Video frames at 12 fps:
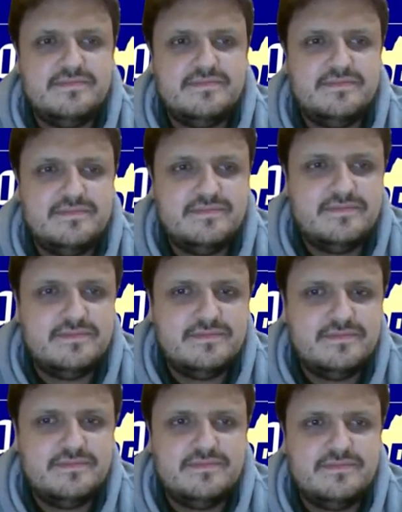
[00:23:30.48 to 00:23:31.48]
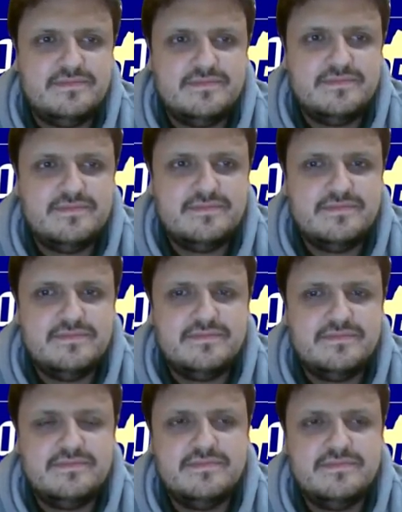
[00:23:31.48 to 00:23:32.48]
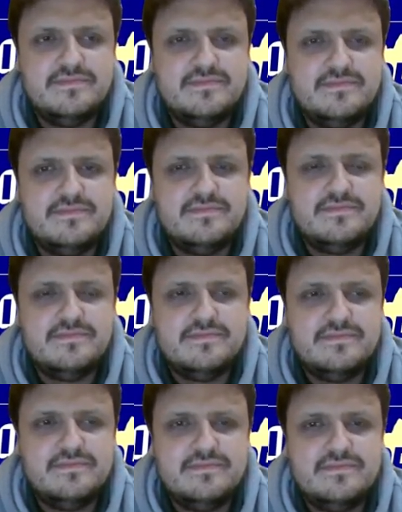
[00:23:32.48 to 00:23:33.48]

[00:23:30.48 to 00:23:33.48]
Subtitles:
No words are spoken by the person on screen.